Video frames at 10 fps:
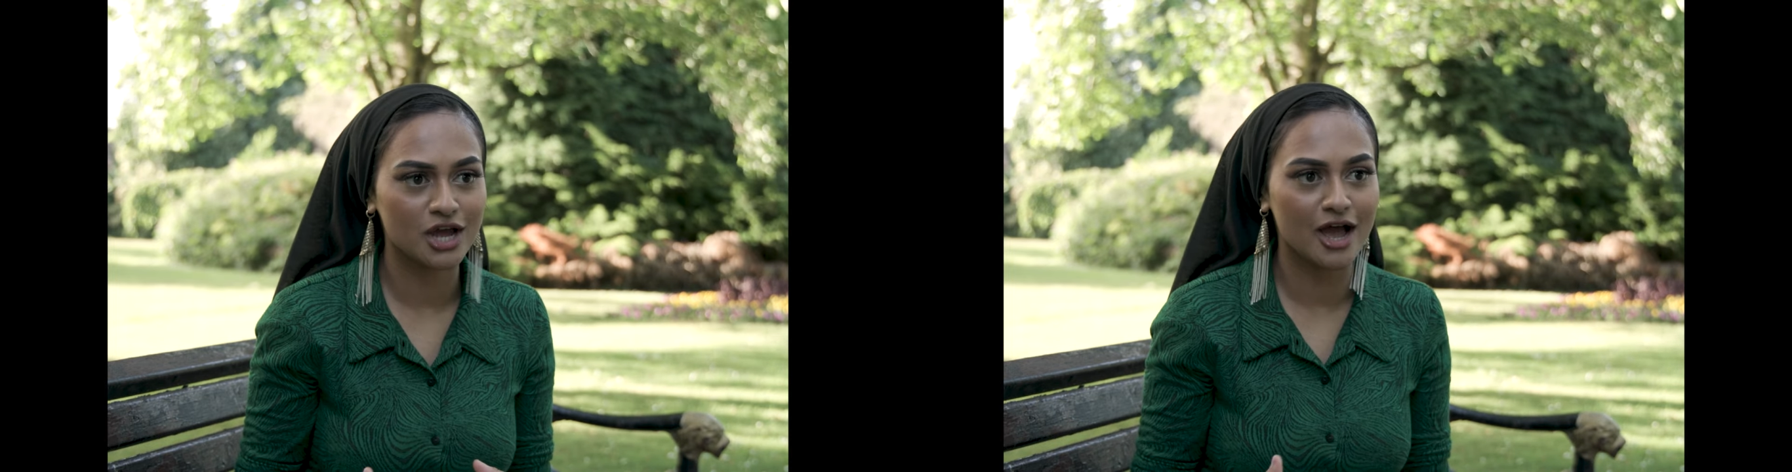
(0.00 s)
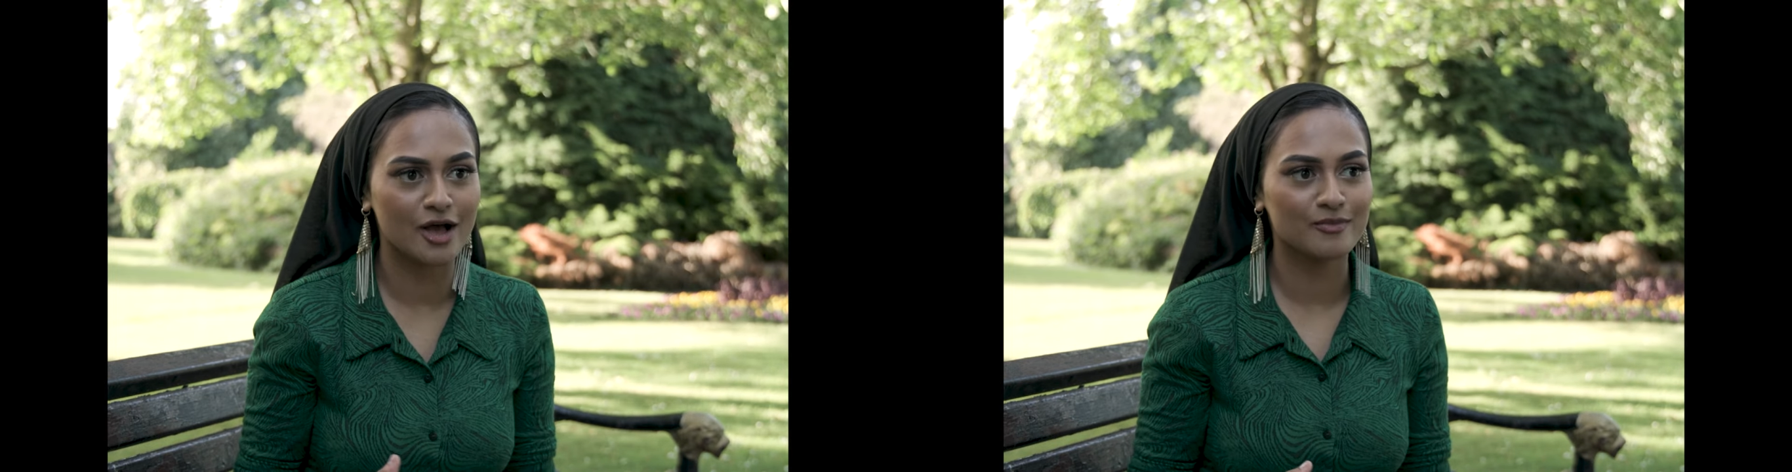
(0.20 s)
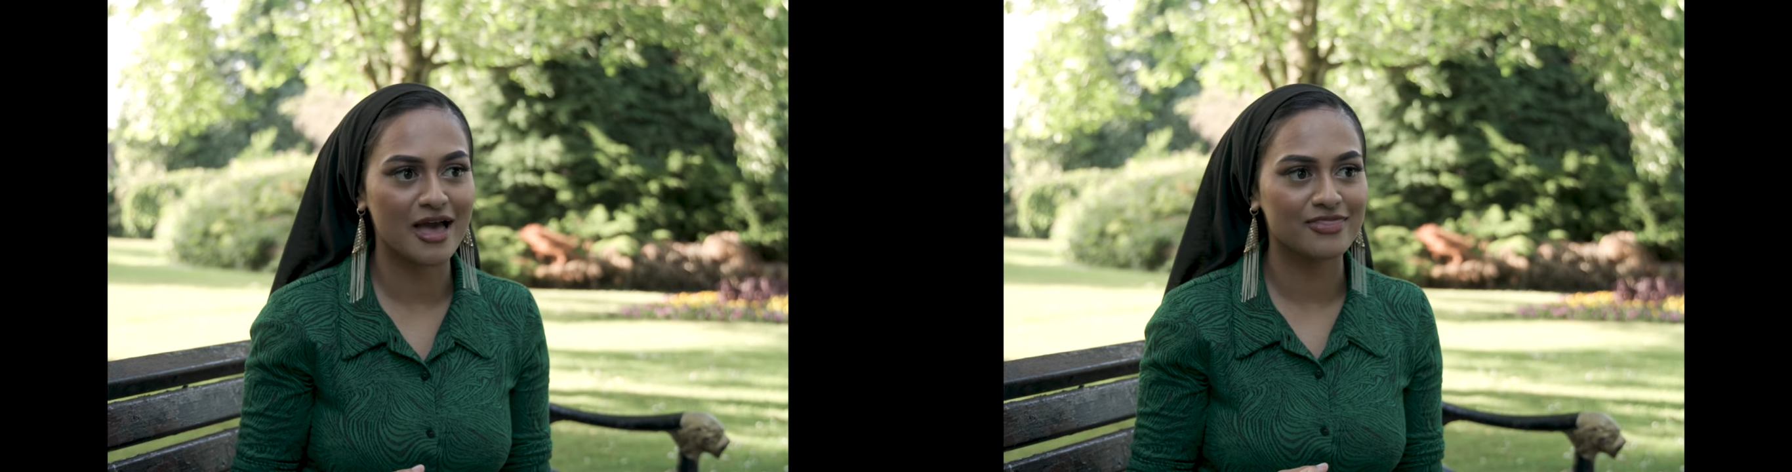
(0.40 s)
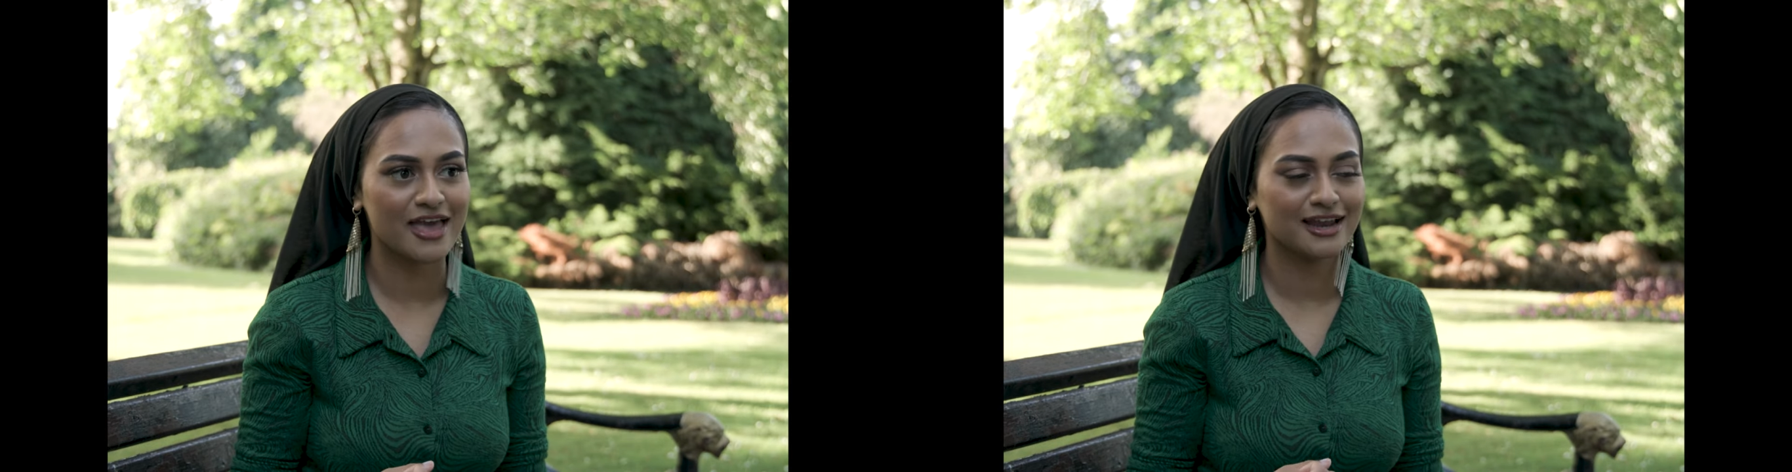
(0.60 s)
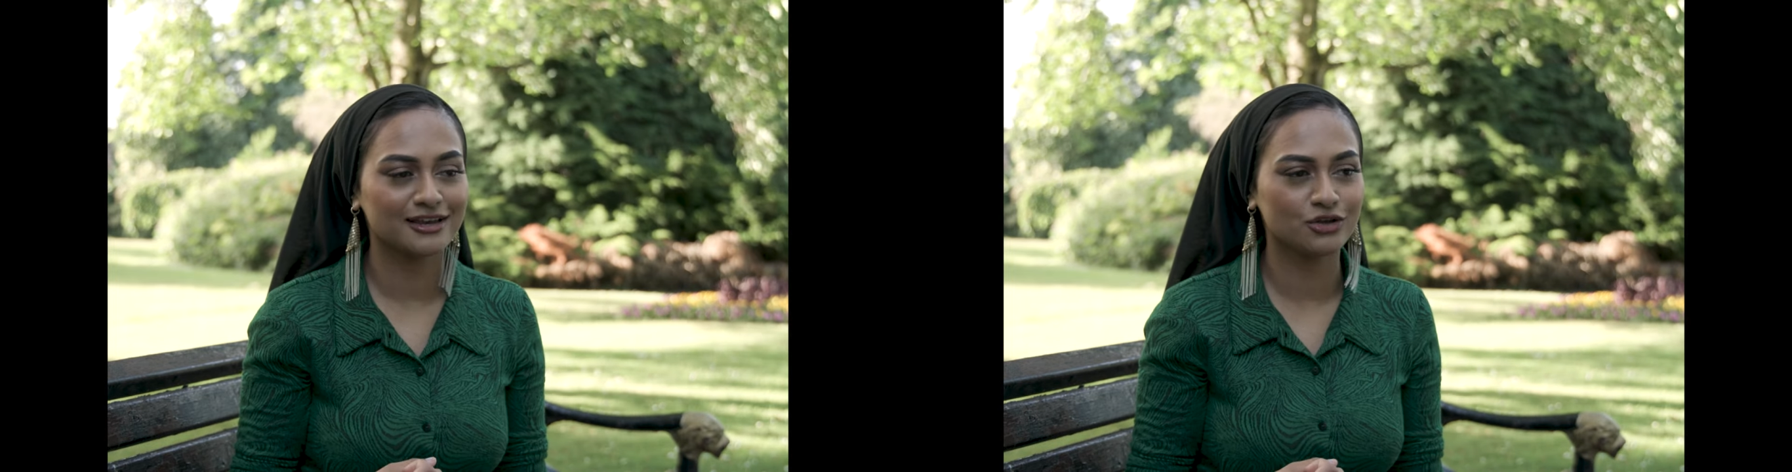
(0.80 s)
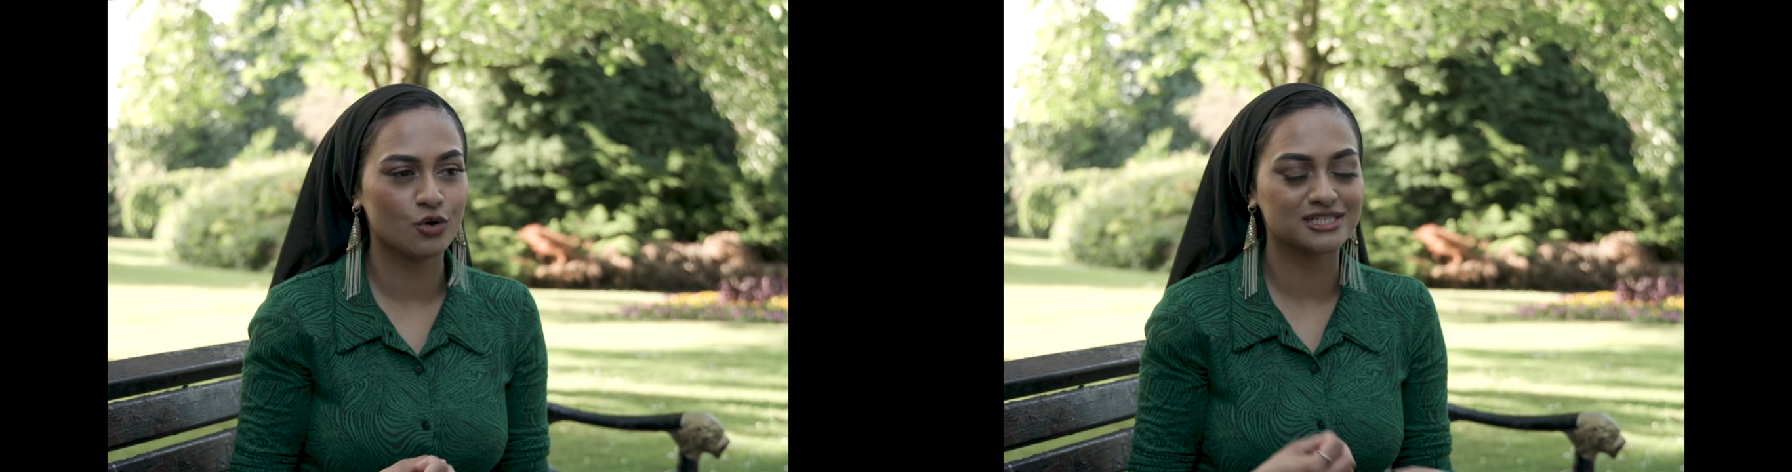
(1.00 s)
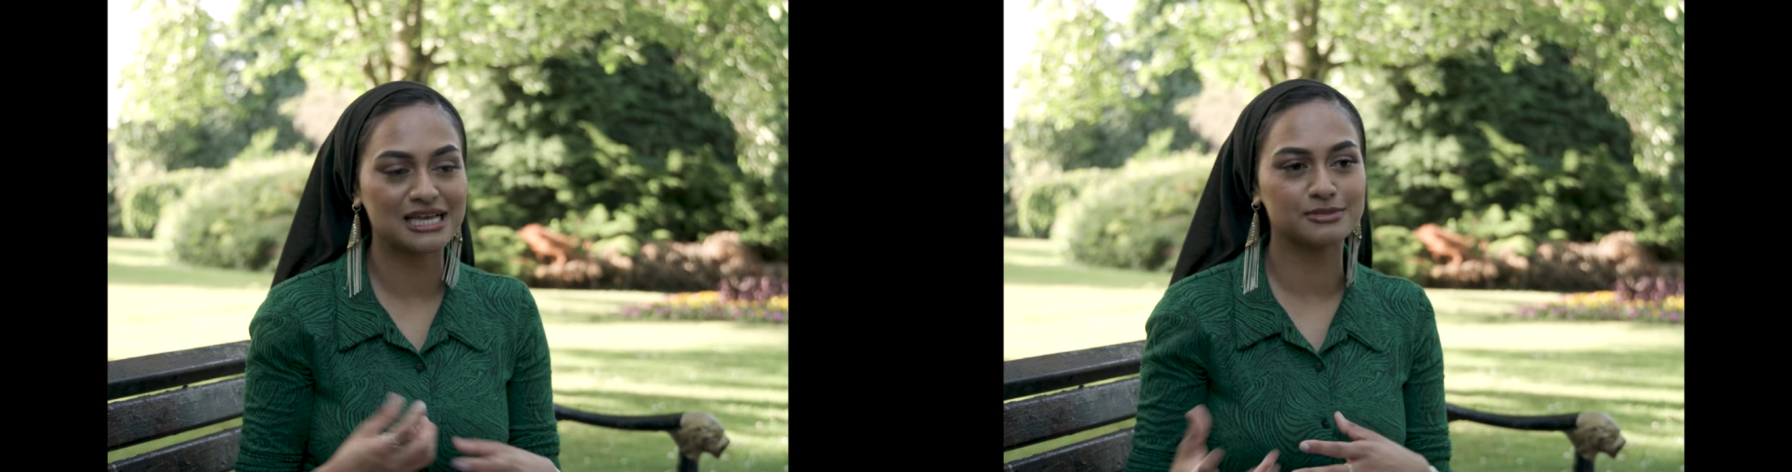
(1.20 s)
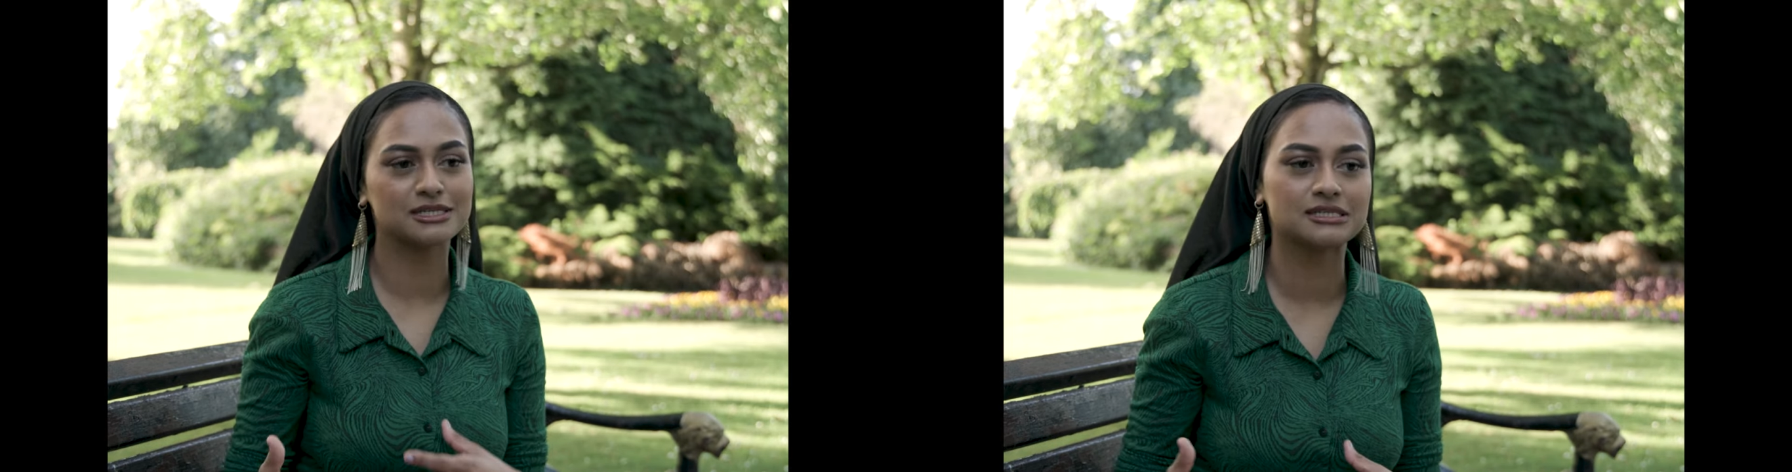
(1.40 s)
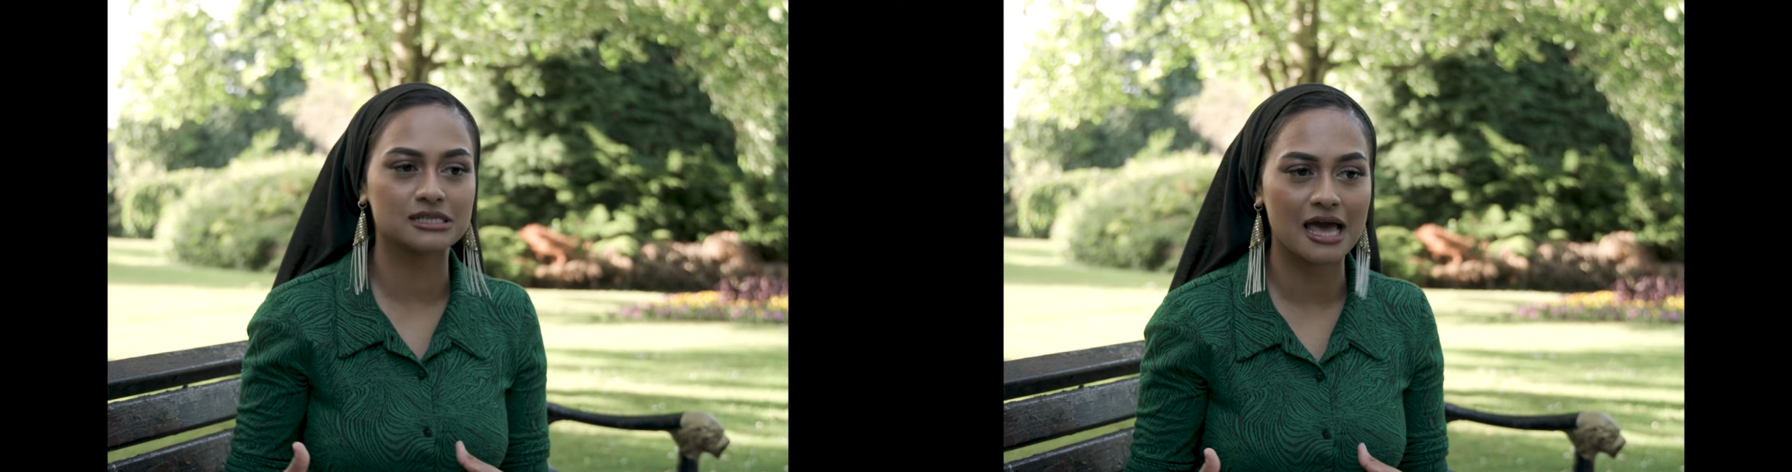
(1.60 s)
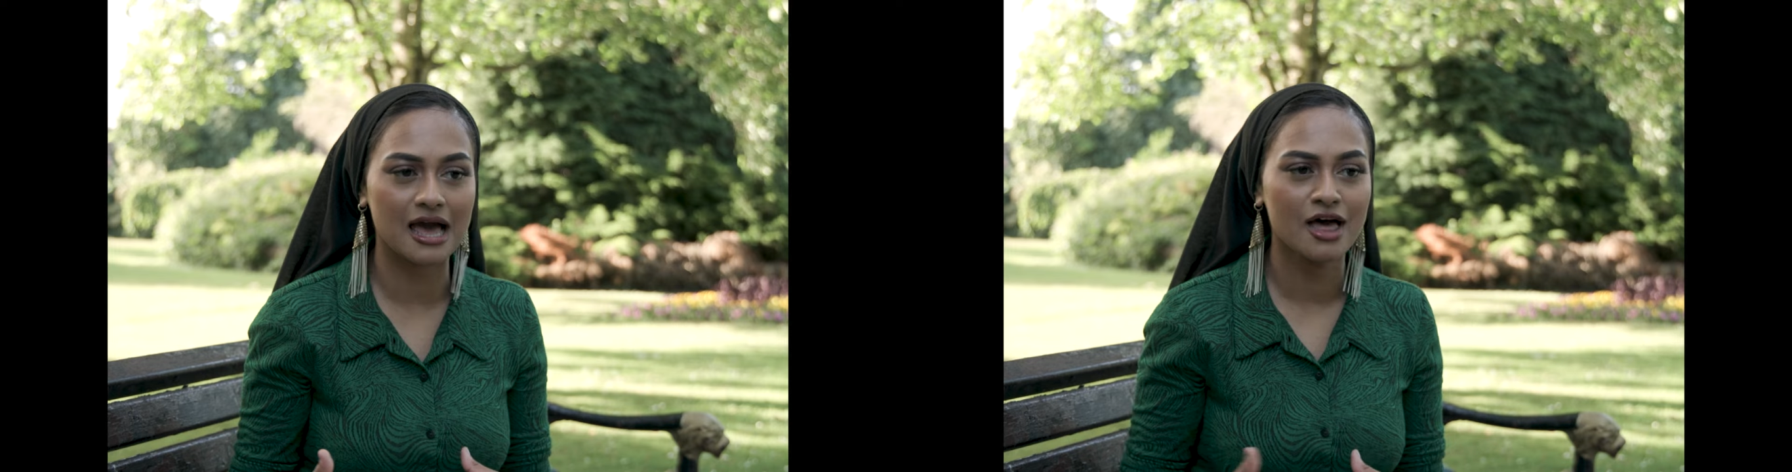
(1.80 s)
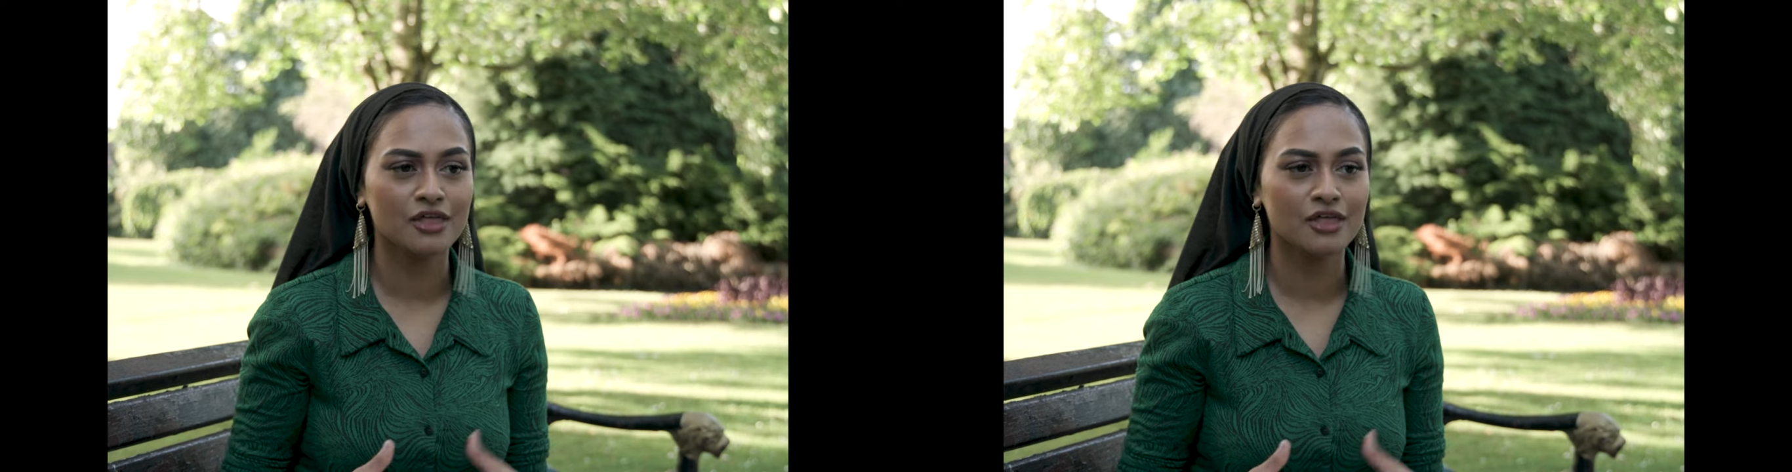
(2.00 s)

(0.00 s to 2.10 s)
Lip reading: and then you're adapting to that.